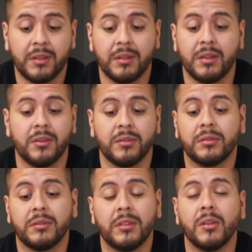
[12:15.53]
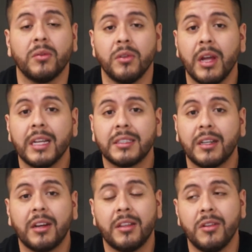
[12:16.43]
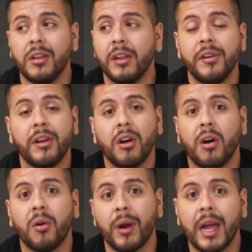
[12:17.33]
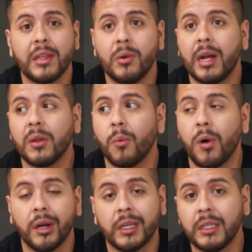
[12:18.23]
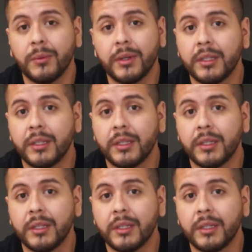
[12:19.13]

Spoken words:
there's, you know, you can literally call a ride. You don't have to walk anywhere.